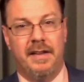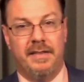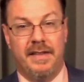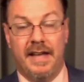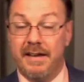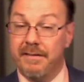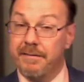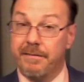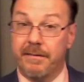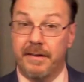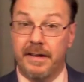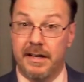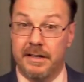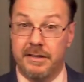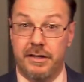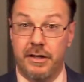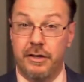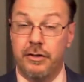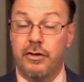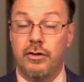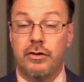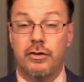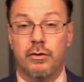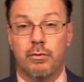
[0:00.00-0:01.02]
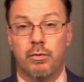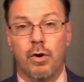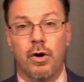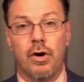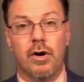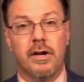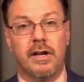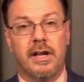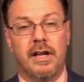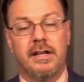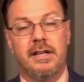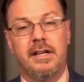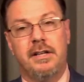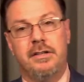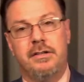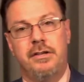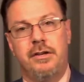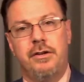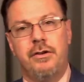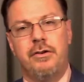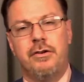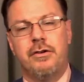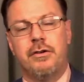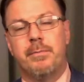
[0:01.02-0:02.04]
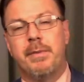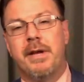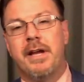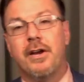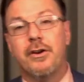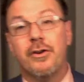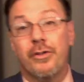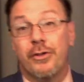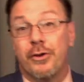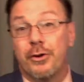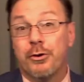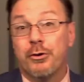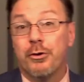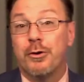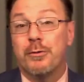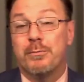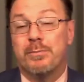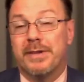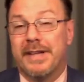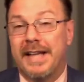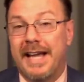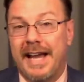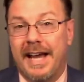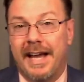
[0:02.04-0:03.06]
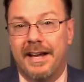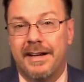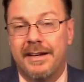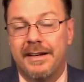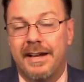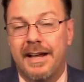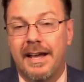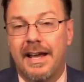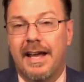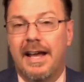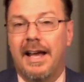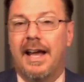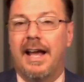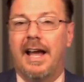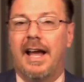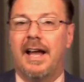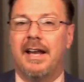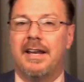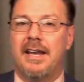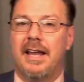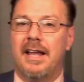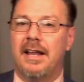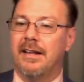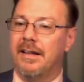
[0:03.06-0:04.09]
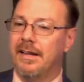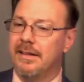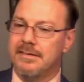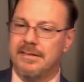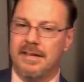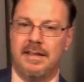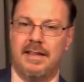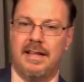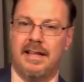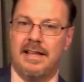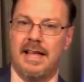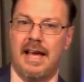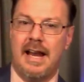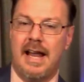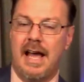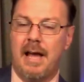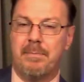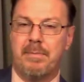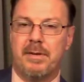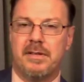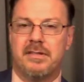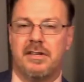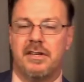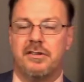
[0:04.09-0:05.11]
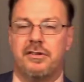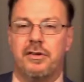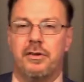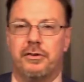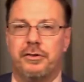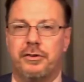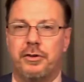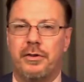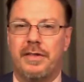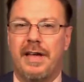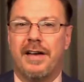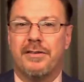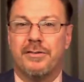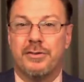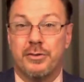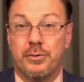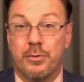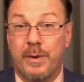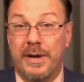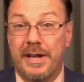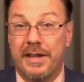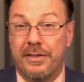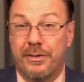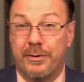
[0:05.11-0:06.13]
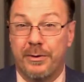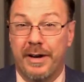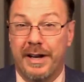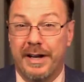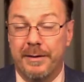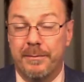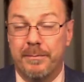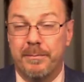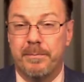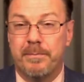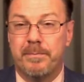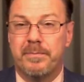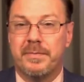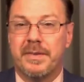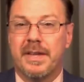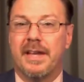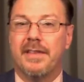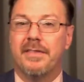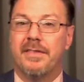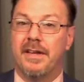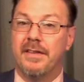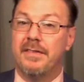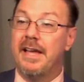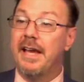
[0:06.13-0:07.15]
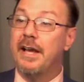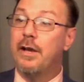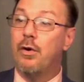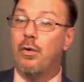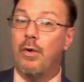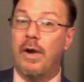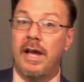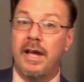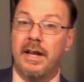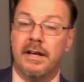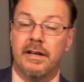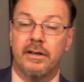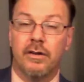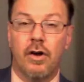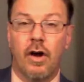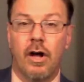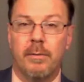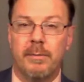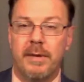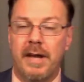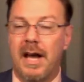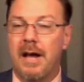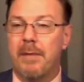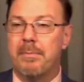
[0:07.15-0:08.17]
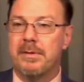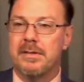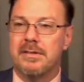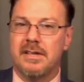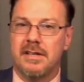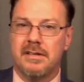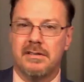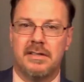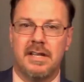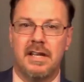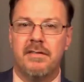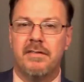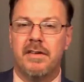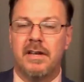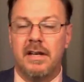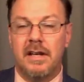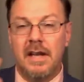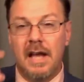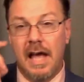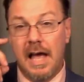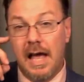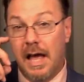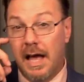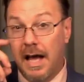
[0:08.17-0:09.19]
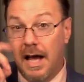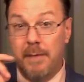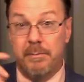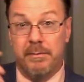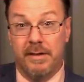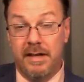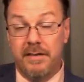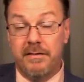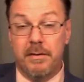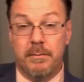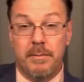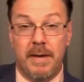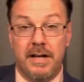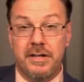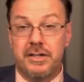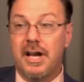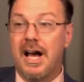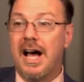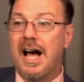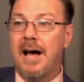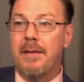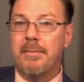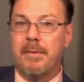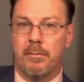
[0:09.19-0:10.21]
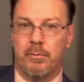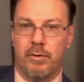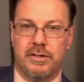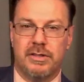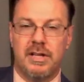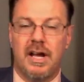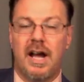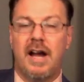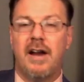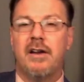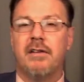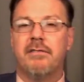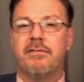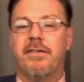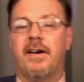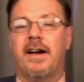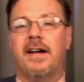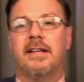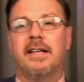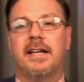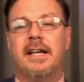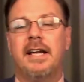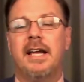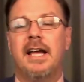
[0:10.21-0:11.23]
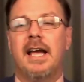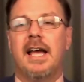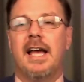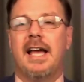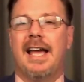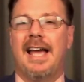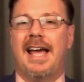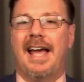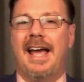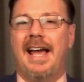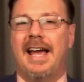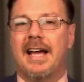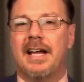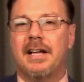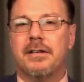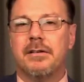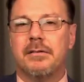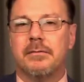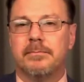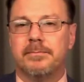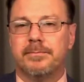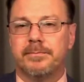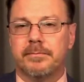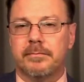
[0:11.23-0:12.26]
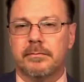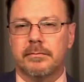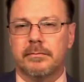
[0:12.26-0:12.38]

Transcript: and they've continued to work and continued to be under their group plan and let's say that that happens until 2023 then they quit and call me up and say stephen i'm leaving my job i'm retiring finally and